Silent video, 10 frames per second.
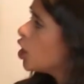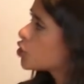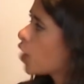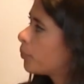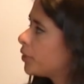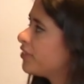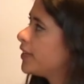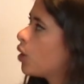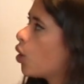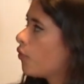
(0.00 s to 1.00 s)
So I'll
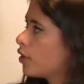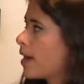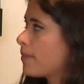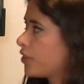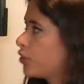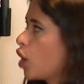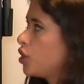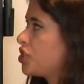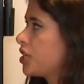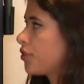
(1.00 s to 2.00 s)
briefly go over my
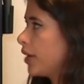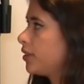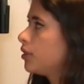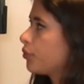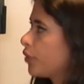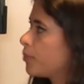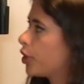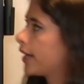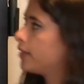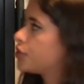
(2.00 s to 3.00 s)
methodology, theoretical
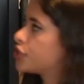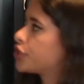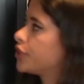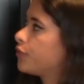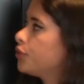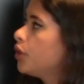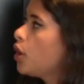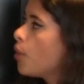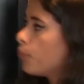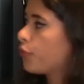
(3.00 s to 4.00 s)
framework, and literature review
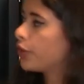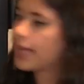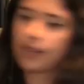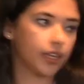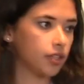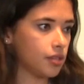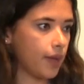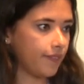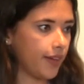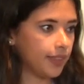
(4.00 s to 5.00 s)
before delving into
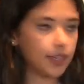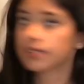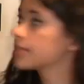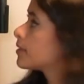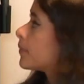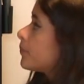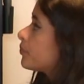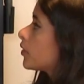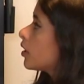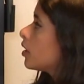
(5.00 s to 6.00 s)
my findings.
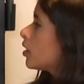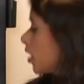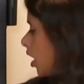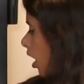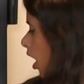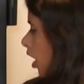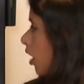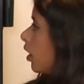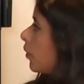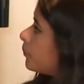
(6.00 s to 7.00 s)

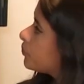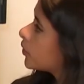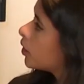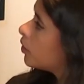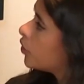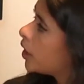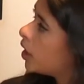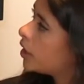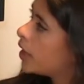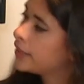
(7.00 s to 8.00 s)
In
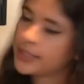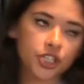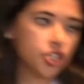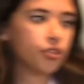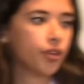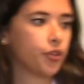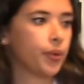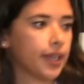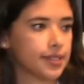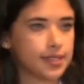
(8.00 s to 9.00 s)
addition to
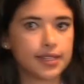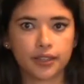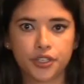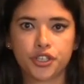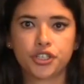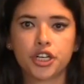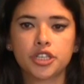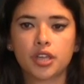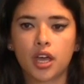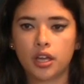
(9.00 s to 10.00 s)
reviewing existing
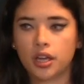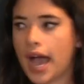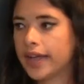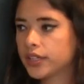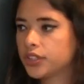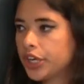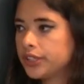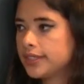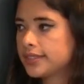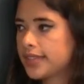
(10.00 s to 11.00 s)
literatures, I
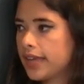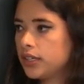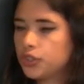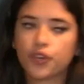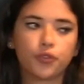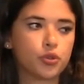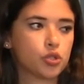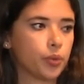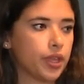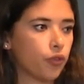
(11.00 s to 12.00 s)
conducted 10
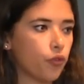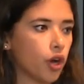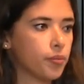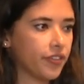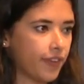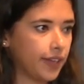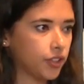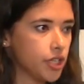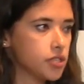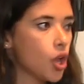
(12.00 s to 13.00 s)
interviews with former
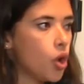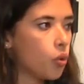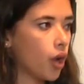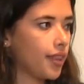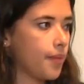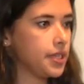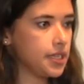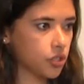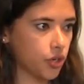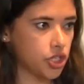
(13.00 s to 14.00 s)
fighters who are
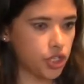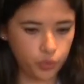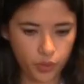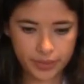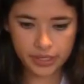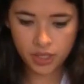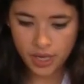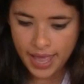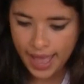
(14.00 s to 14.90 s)
Lebanese Christian women,